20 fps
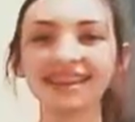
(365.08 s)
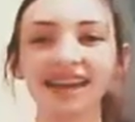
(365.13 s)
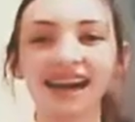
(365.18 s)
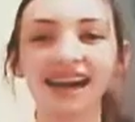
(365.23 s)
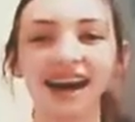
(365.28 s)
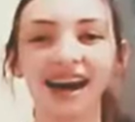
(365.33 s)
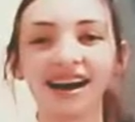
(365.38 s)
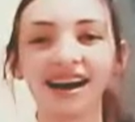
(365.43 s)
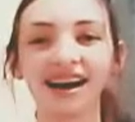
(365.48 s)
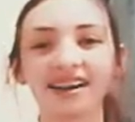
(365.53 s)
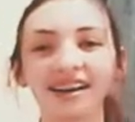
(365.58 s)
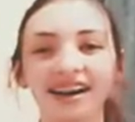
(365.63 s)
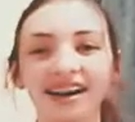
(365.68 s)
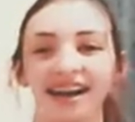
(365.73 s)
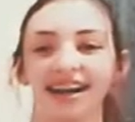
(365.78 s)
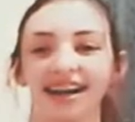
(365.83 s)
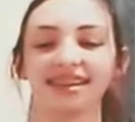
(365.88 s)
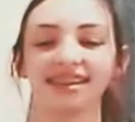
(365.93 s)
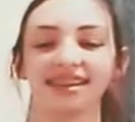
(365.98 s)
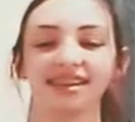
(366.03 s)
Alright,
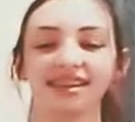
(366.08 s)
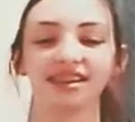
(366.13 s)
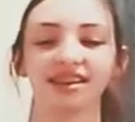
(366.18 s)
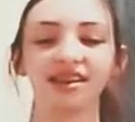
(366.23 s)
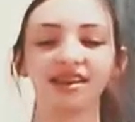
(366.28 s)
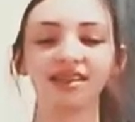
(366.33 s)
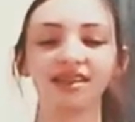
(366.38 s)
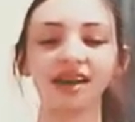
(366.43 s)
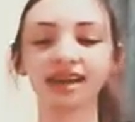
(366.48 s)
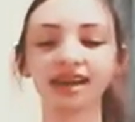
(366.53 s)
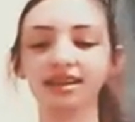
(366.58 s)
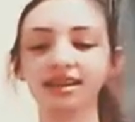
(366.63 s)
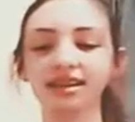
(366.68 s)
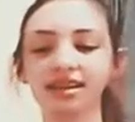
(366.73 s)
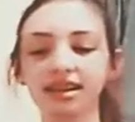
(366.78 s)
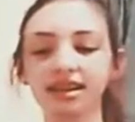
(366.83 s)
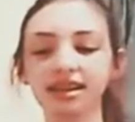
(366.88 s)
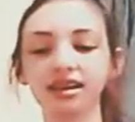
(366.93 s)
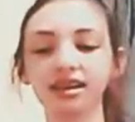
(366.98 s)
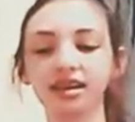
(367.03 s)
so I did
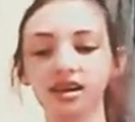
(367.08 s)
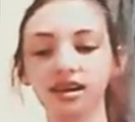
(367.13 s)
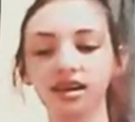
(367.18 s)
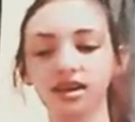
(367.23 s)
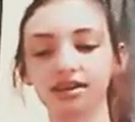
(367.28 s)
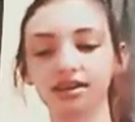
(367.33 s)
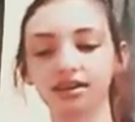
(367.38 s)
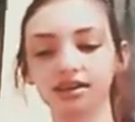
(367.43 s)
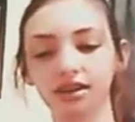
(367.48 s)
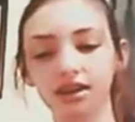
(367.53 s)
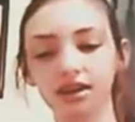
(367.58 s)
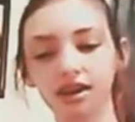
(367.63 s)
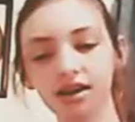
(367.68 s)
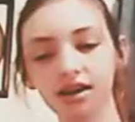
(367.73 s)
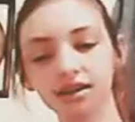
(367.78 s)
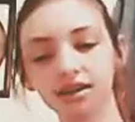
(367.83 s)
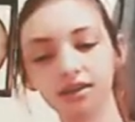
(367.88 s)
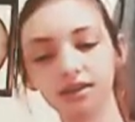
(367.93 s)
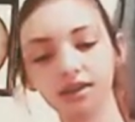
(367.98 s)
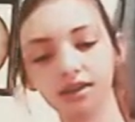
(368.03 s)
a ton
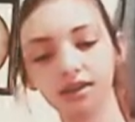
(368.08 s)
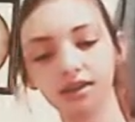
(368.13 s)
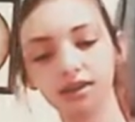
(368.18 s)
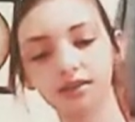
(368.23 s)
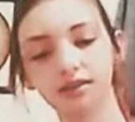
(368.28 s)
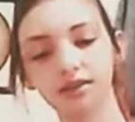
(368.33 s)
of